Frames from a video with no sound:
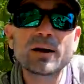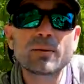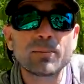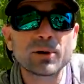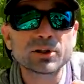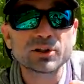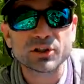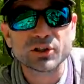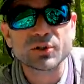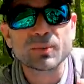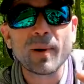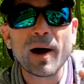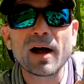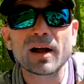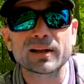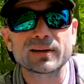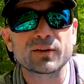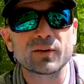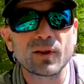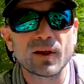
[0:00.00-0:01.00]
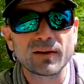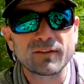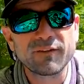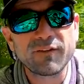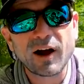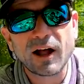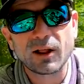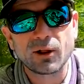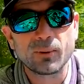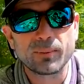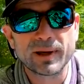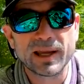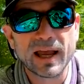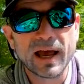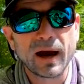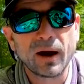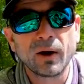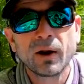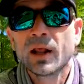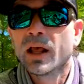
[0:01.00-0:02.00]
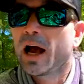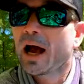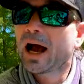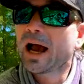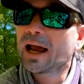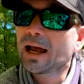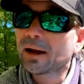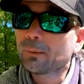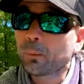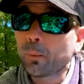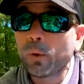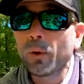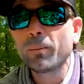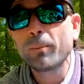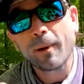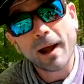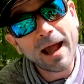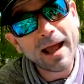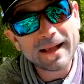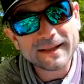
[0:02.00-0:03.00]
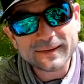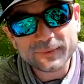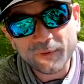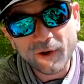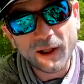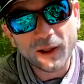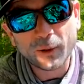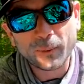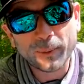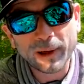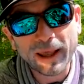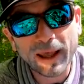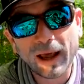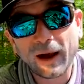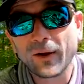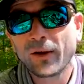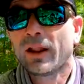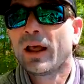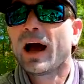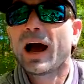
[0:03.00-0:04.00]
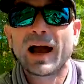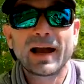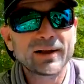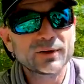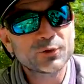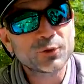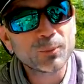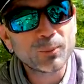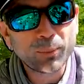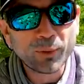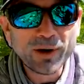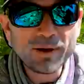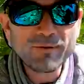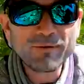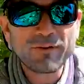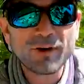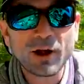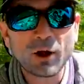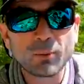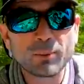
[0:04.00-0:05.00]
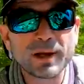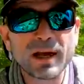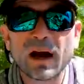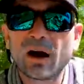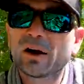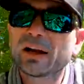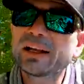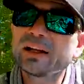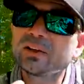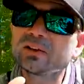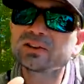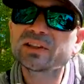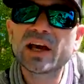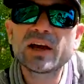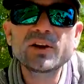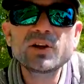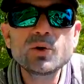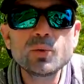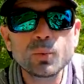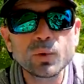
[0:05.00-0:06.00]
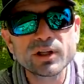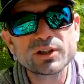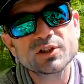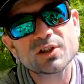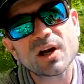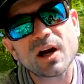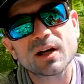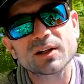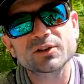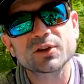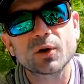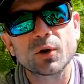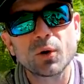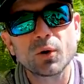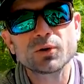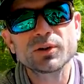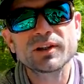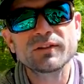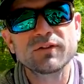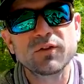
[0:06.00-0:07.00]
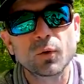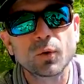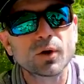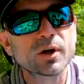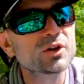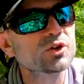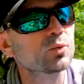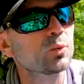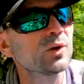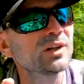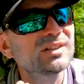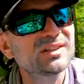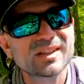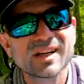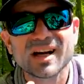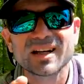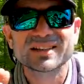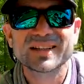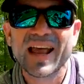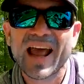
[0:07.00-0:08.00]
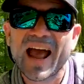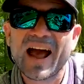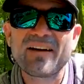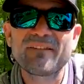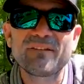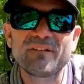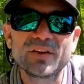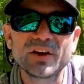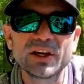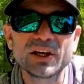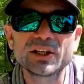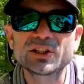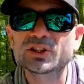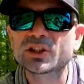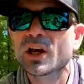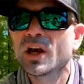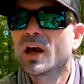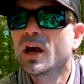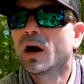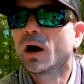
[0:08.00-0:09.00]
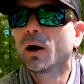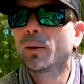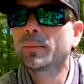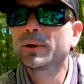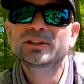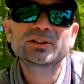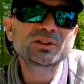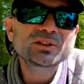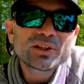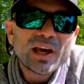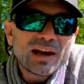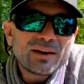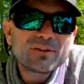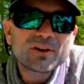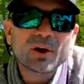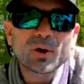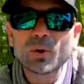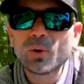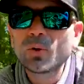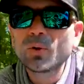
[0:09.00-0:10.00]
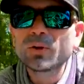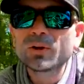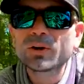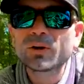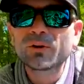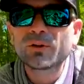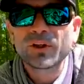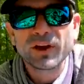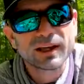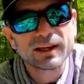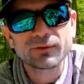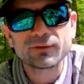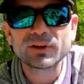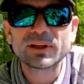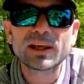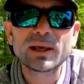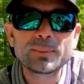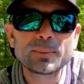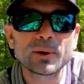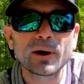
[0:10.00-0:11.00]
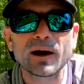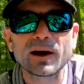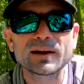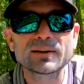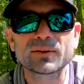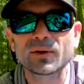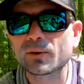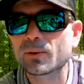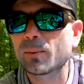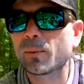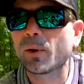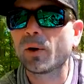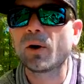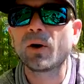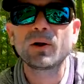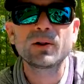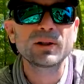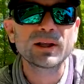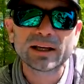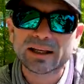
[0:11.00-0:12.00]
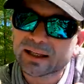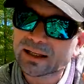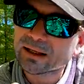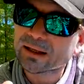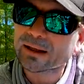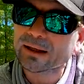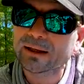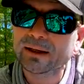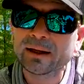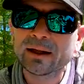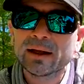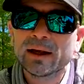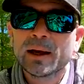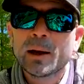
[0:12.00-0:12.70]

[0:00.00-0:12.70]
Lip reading: had a bunch of spots like follow me out. I had one bass follow me out. I had some brim follow me out. It'll tell you which docks are holding forage, which docks have fish. It's just kind of a cool little thing. If you keep your eyes on the ball, like, you can